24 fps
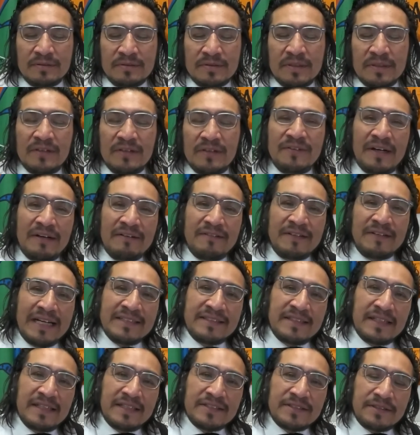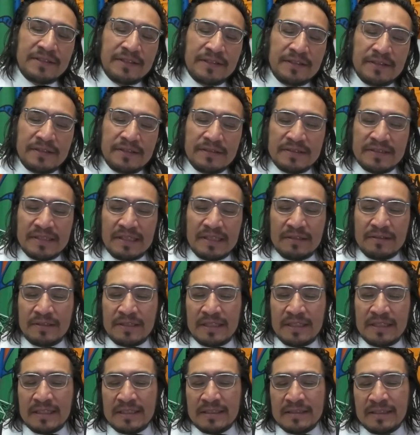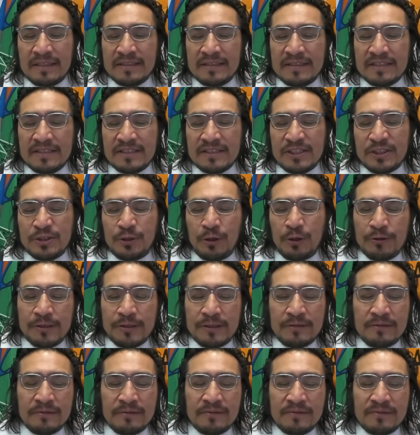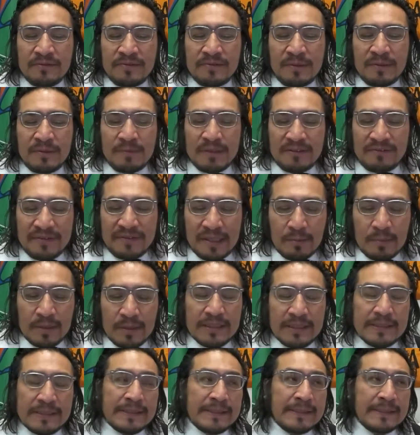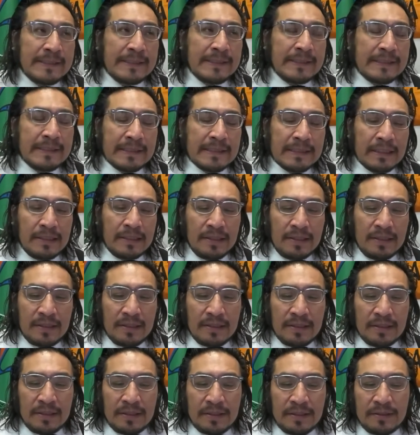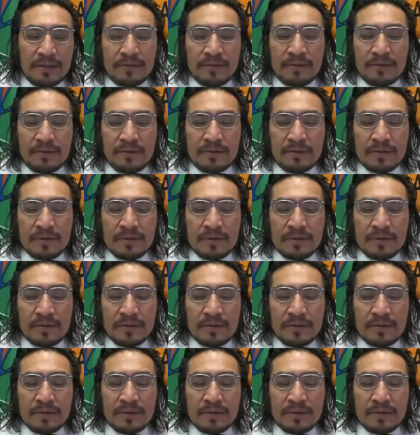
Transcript: of our ancestors, our indigenous children from their families. You know,